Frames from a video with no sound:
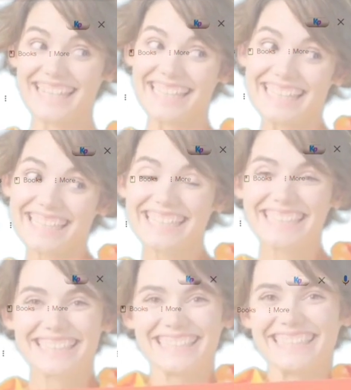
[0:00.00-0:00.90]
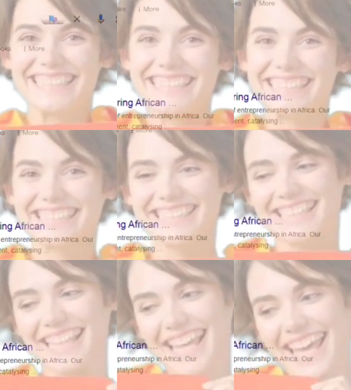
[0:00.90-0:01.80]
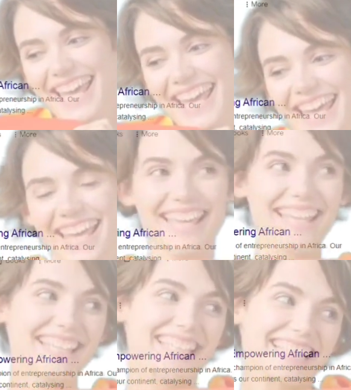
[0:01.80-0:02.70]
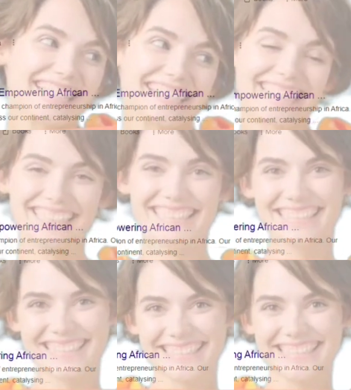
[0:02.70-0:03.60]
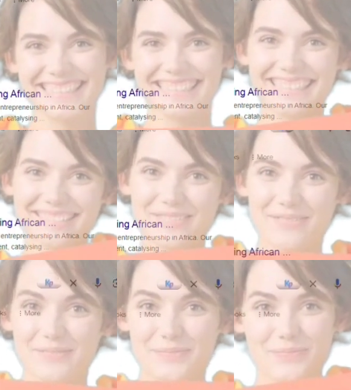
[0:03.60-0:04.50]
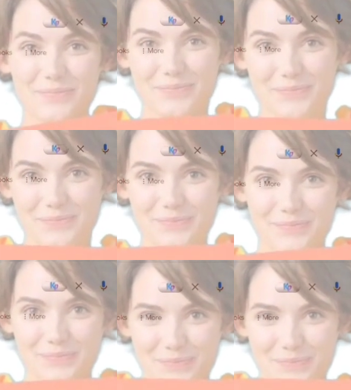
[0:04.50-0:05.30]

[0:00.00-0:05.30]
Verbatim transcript: Empowering Africa. He gives away every year five thousand